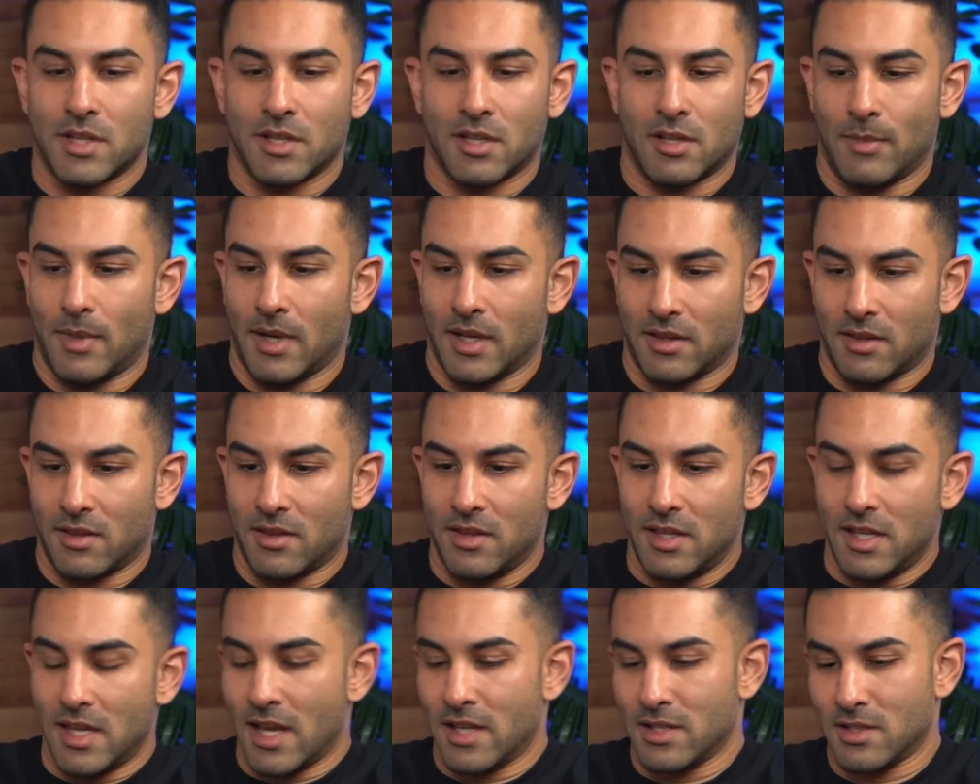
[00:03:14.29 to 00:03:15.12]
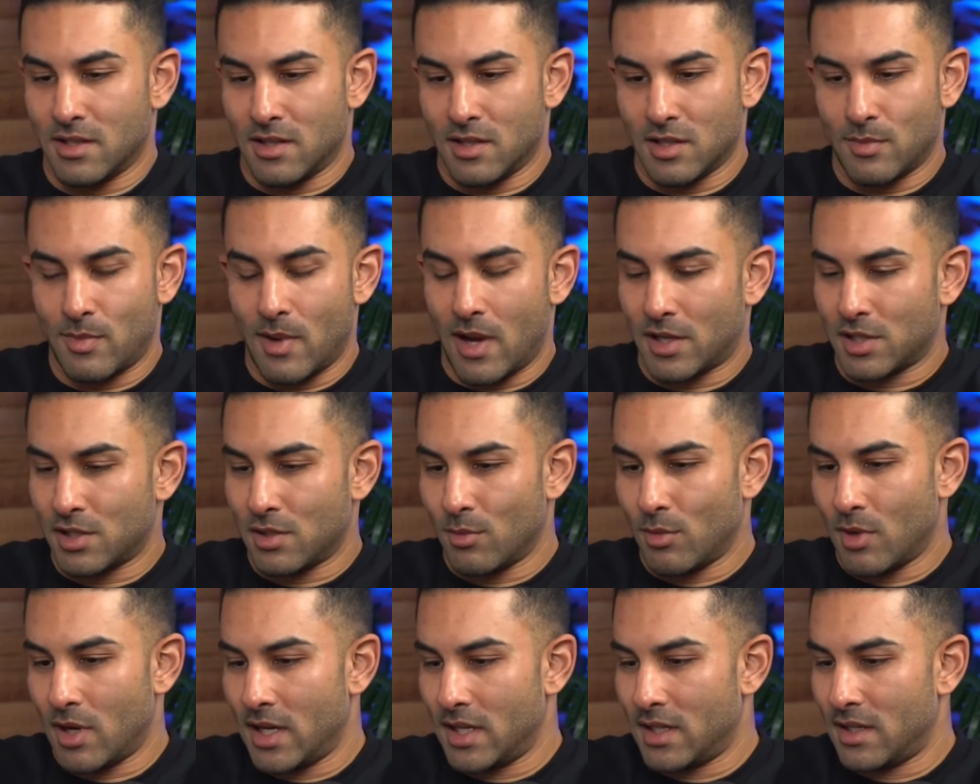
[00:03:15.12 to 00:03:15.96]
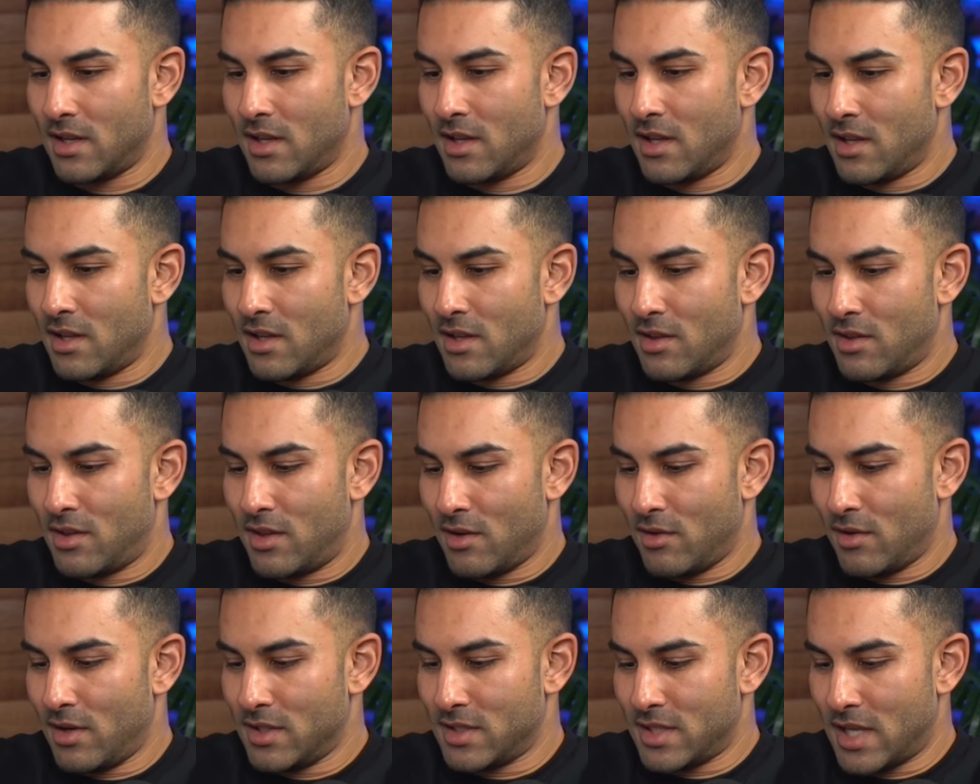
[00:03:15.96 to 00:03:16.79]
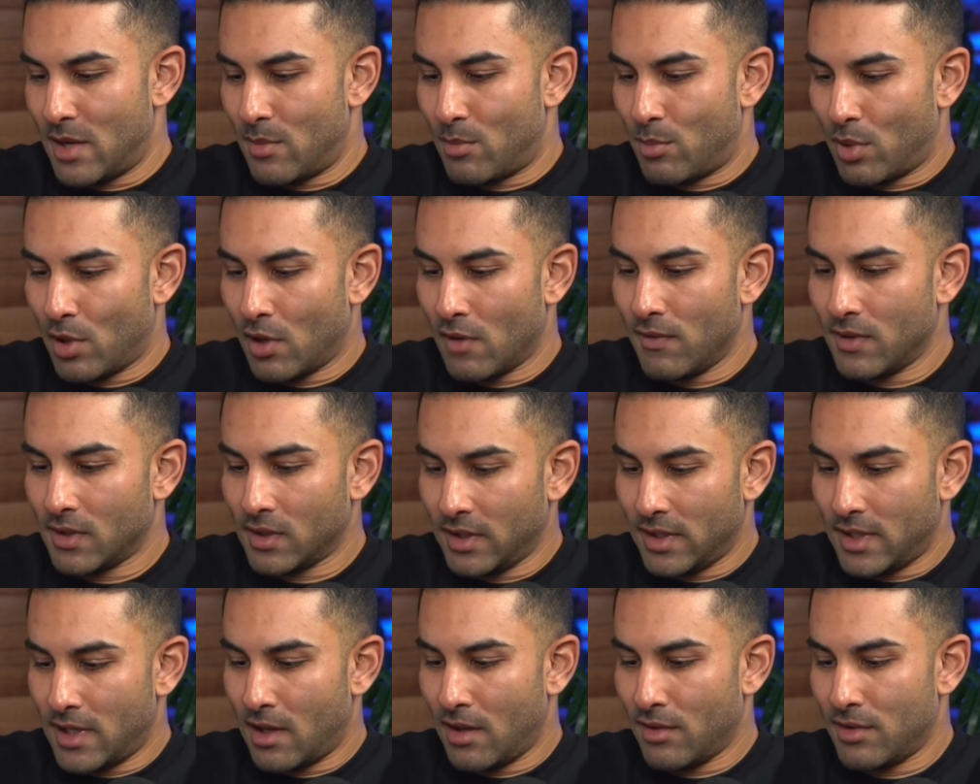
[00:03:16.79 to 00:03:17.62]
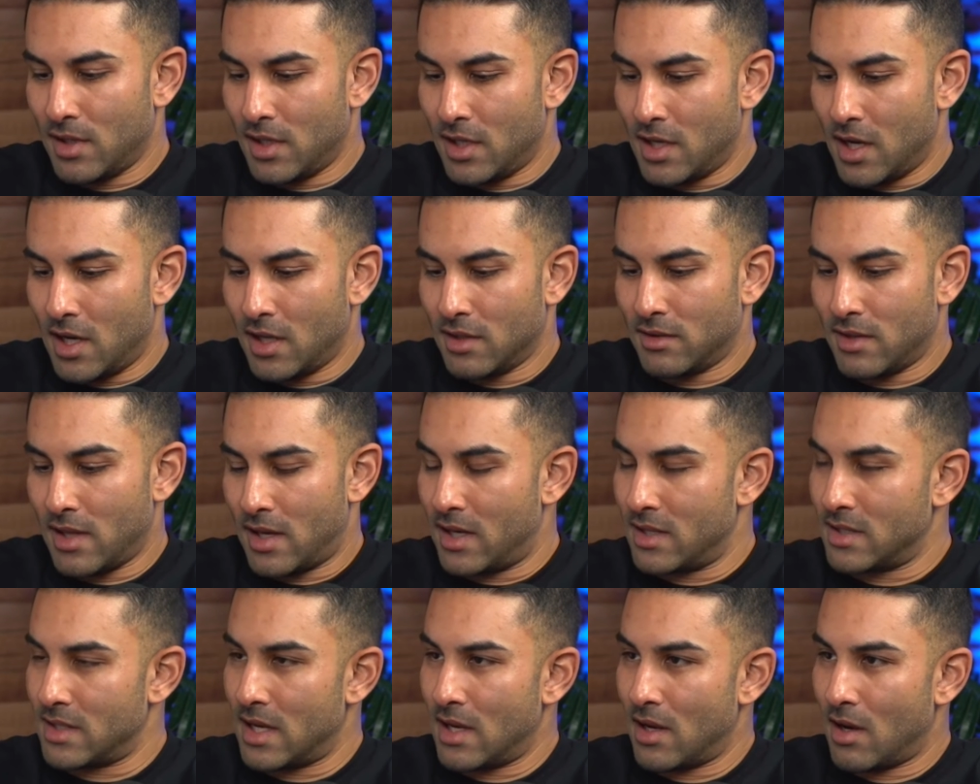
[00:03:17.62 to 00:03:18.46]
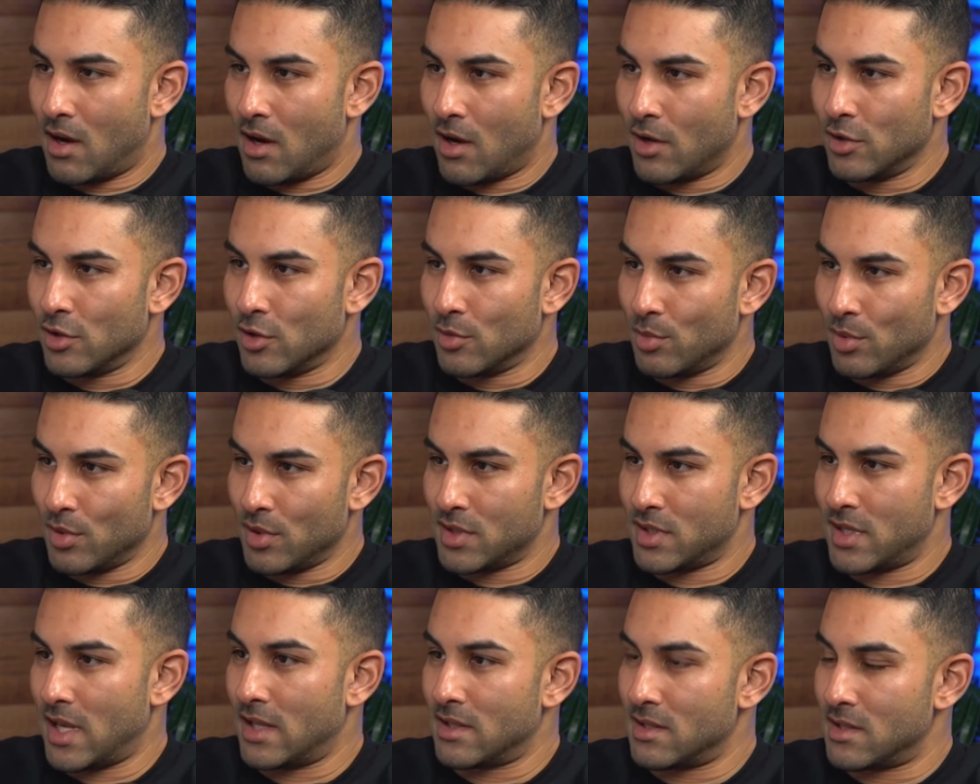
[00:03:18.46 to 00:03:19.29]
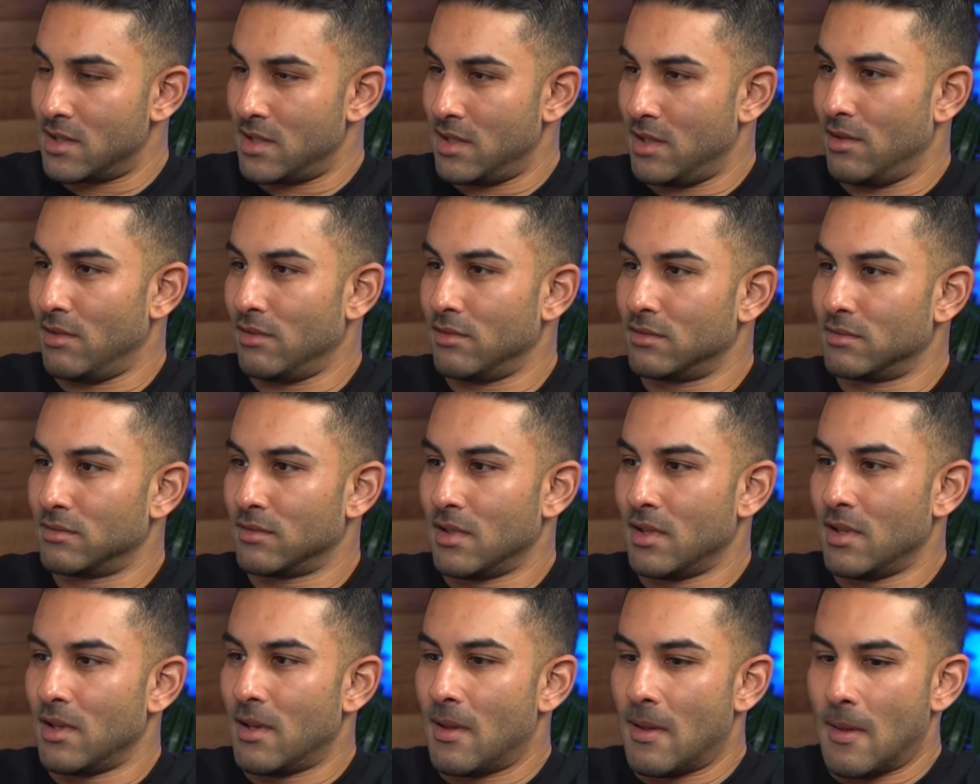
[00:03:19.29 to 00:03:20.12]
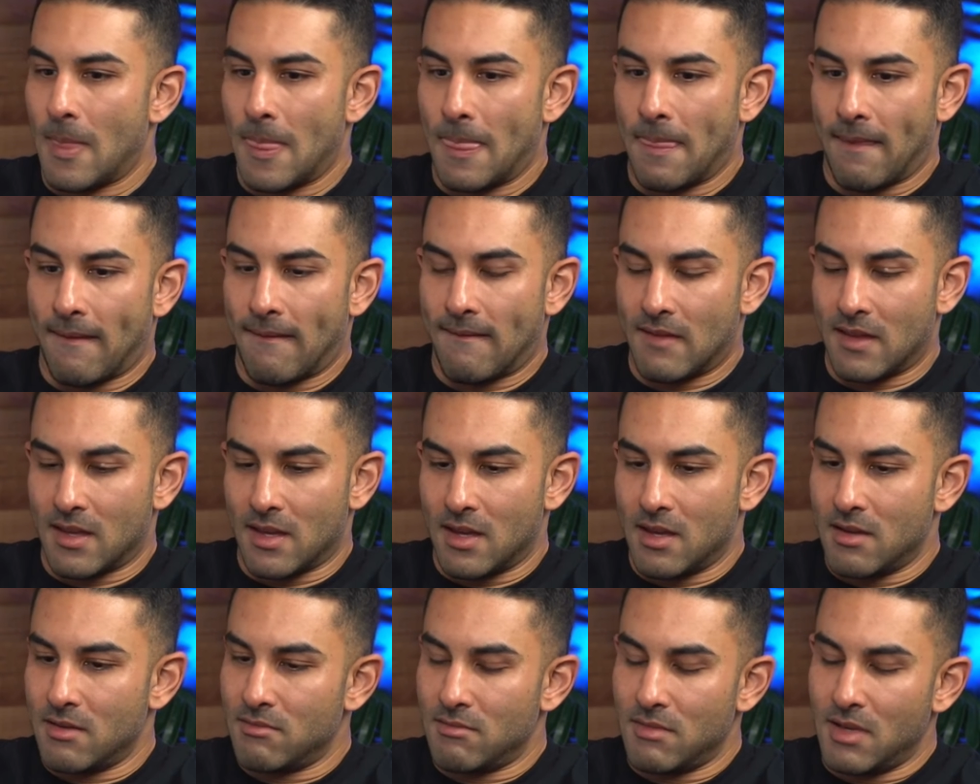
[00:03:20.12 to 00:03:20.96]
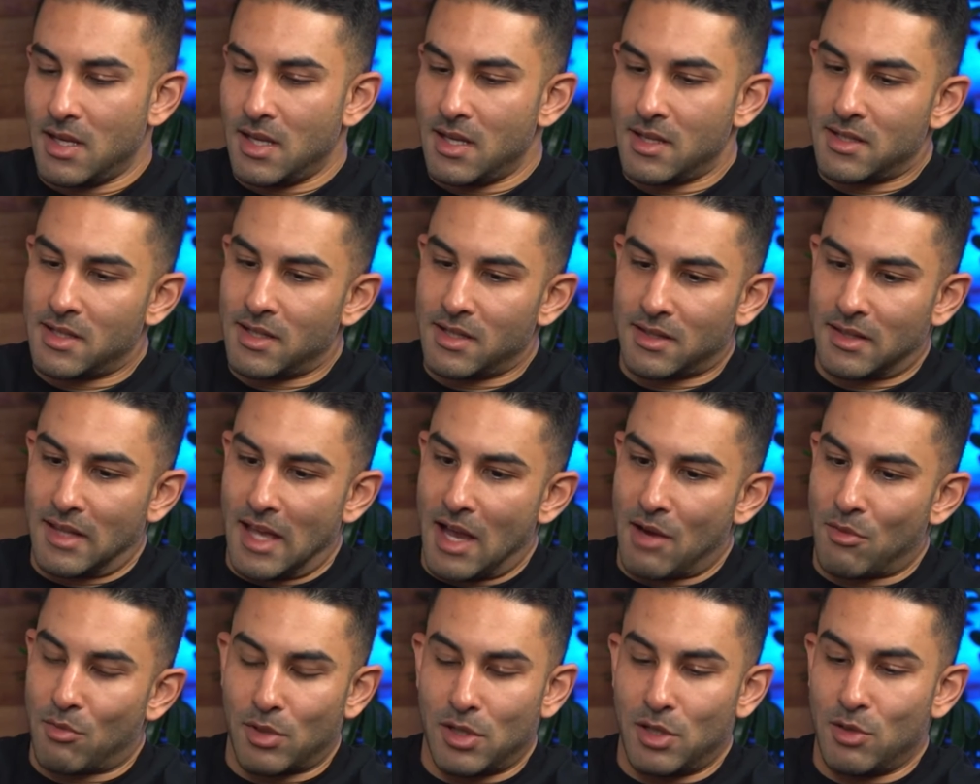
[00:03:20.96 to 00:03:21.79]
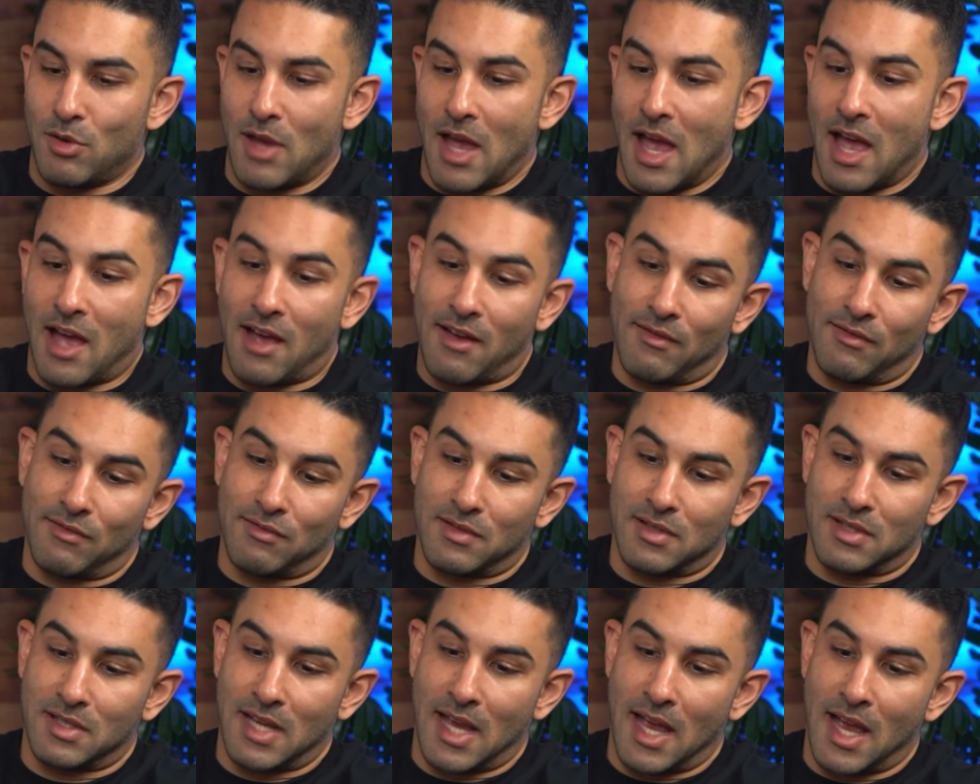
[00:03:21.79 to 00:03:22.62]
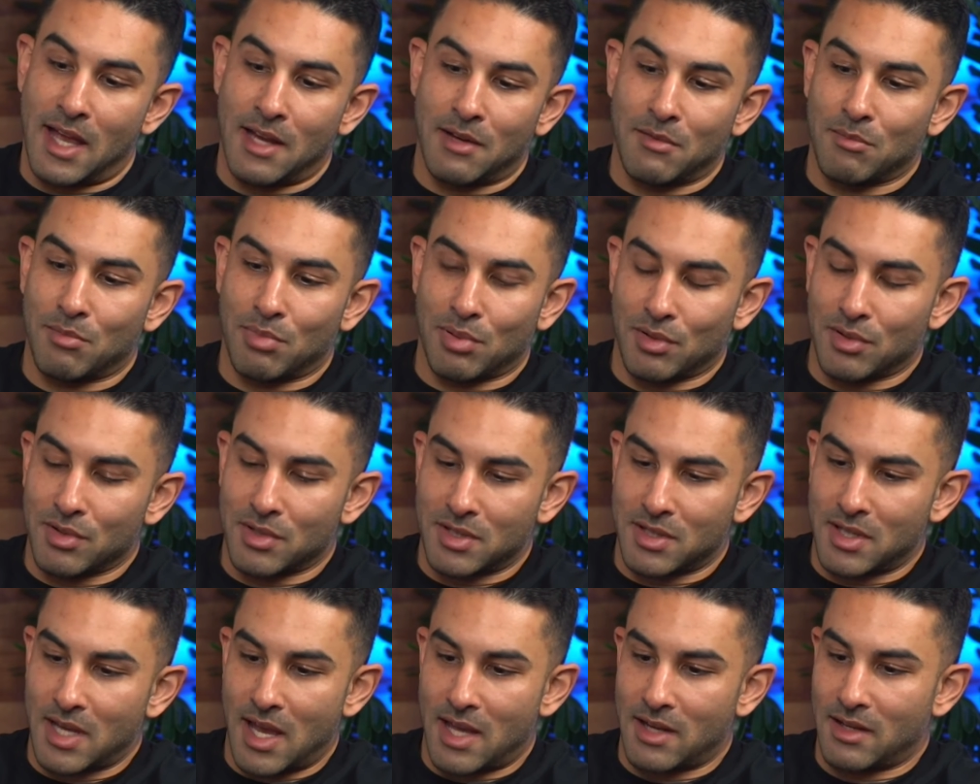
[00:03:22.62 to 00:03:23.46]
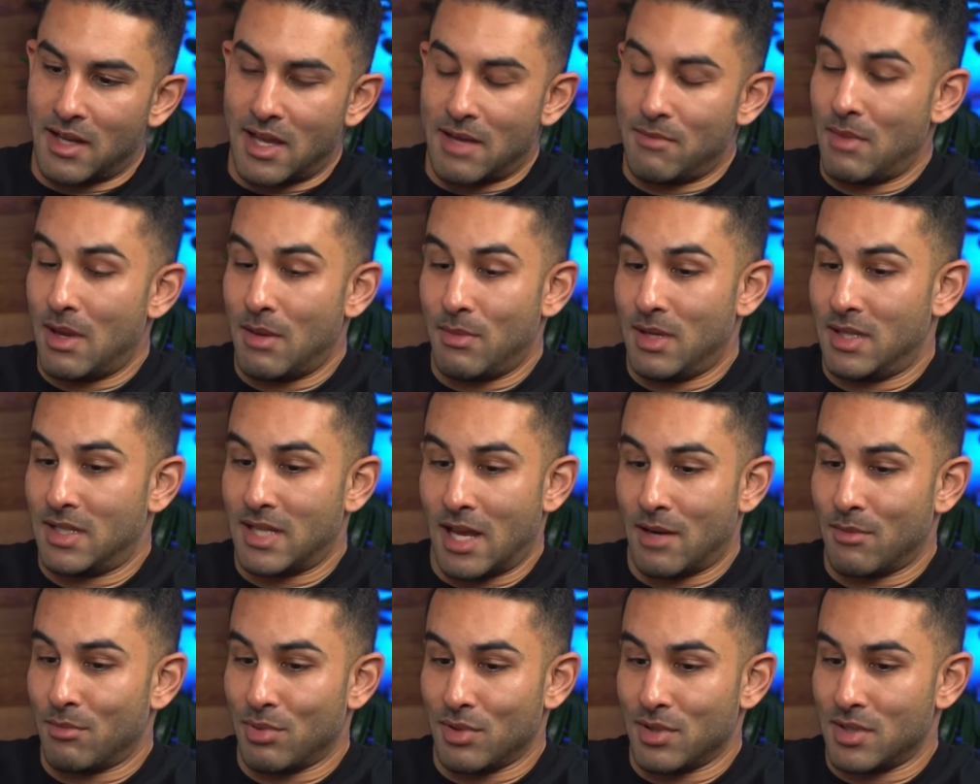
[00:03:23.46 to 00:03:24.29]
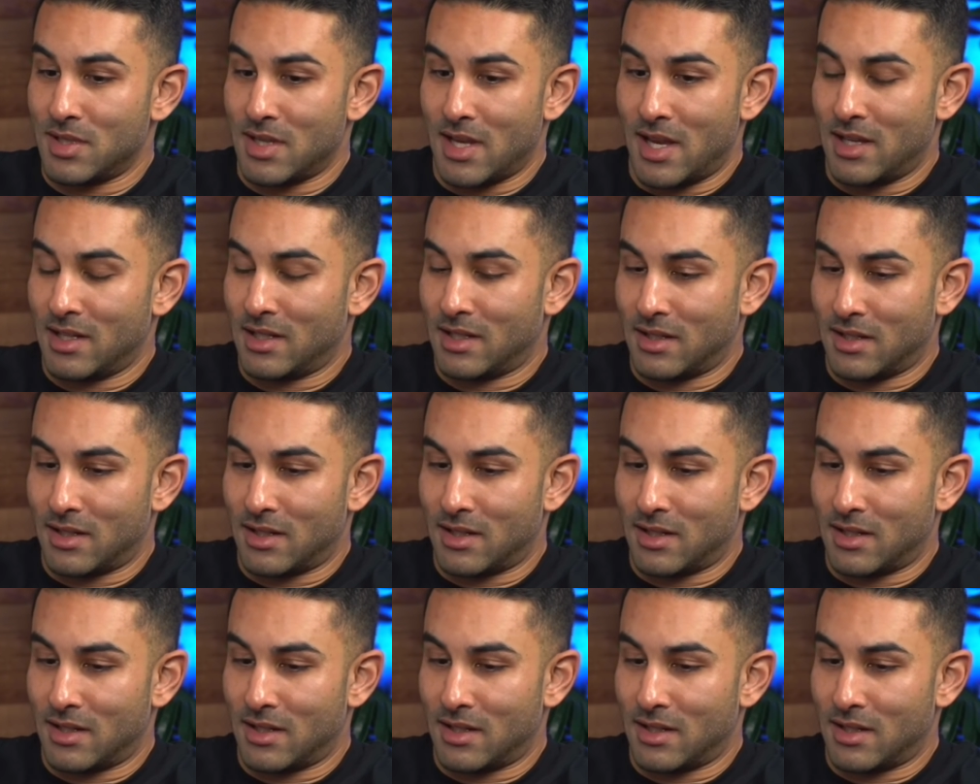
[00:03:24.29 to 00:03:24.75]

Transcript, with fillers: about the ends of the spectrum, right? there is a perfectly healthy gut that is 100% sealed. Yep. Is it that when you have 10% and maybe 10%